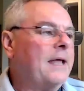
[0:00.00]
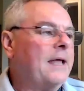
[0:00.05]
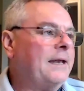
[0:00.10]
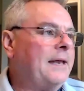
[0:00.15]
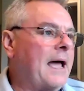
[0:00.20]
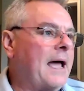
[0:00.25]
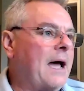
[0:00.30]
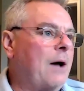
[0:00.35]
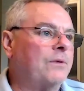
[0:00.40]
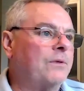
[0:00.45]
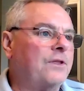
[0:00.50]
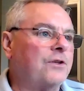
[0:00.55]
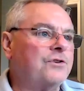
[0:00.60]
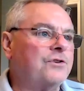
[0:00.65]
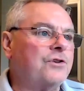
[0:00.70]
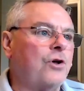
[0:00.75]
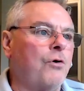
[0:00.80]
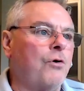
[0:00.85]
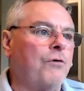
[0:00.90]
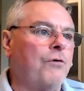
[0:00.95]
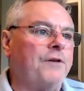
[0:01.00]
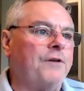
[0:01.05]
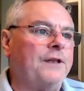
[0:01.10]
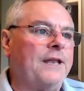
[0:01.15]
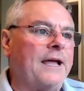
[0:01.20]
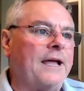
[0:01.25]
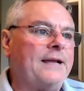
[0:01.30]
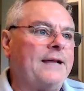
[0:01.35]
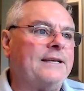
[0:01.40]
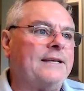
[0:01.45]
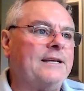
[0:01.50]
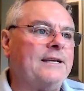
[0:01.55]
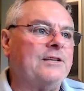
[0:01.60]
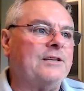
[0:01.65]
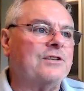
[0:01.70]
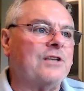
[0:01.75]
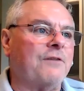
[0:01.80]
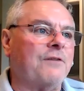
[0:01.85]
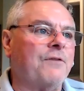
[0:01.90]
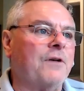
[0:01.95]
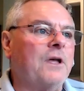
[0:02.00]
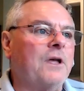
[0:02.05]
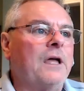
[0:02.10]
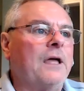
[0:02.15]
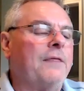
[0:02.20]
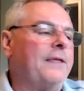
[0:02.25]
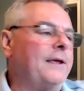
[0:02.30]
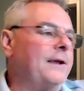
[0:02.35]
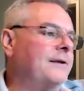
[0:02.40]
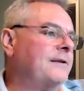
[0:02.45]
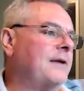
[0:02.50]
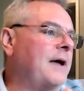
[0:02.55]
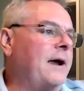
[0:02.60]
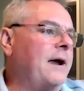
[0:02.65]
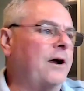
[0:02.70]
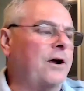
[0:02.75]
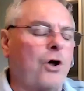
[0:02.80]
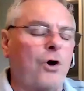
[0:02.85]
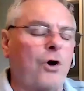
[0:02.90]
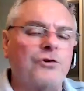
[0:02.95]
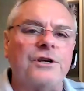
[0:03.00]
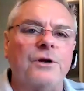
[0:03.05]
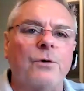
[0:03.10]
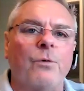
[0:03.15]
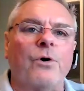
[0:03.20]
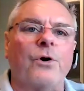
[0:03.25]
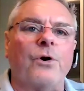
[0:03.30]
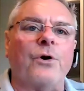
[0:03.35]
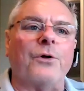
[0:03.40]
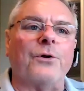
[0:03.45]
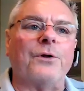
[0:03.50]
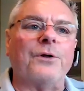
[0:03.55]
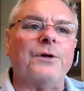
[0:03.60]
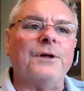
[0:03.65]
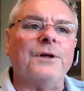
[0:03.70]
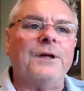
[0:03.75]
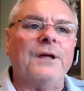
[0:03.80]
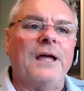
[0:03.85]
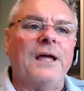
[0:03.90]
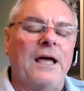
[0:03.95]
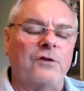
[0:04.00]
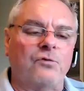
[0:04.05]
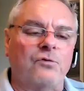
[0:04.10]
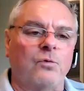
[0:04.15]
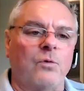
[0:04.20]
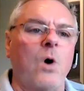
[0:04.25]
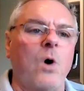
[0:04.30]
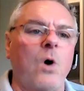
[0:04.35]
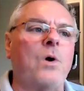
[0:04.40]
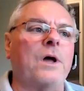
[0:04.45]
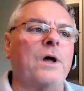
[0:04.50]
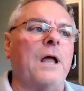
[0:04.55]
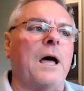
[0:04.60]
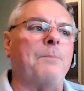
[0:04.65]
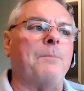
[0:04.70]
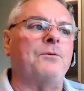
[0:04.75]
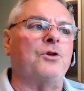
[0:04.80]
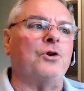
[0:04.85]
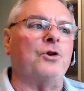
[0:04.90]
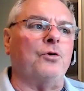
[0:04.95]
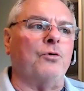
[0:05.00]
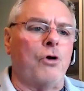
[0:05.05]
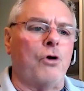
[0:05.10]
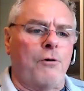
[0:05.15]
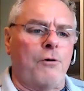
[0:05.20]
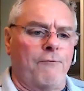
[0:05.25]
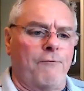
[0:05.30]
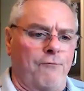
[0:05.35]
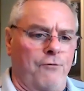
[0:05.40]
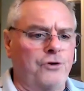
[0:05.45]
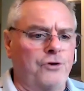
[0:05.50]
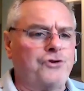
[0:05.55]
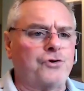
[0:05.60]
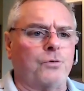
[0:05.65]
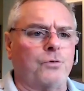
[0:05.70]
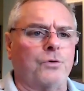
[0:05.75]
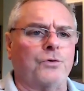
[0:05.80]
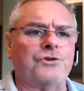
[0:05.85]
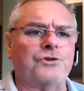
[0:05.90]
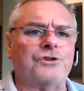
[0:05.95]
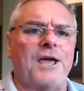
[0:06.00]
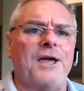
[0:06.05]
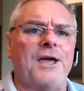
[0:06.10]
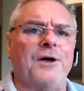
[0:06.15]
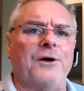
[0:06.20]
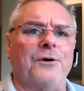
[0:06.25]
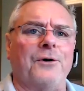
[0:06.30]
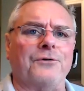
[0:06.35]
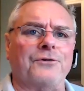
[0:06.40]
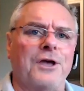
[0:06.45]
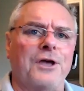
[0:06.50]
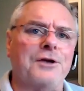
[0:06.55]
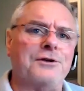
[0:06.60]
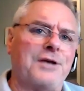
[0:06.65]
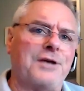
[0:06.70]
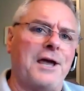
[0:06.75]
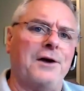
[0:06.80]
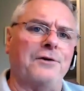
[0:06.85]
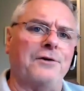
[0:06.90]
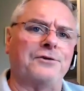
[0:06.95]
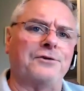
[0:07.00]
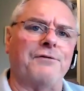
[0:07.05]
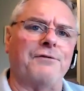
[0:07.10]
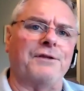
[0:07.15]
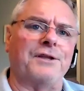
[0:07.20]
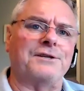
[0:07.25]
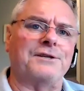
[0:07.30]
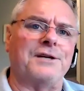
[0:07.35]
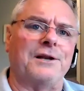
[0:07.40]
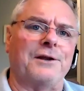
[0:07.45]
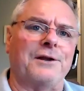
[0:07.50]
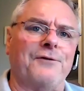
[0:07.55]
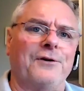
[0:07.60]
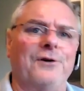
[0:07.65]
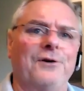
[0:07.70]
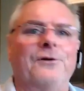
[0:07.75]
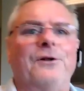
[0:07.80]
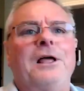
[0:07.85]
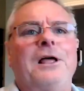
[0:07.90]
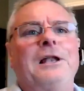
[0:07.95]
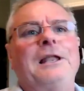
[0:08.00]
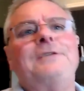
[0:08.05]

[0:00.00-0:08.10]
Now with this COVID-19 stuff, the entire coaching world has woken up to virtual sales over the telephone.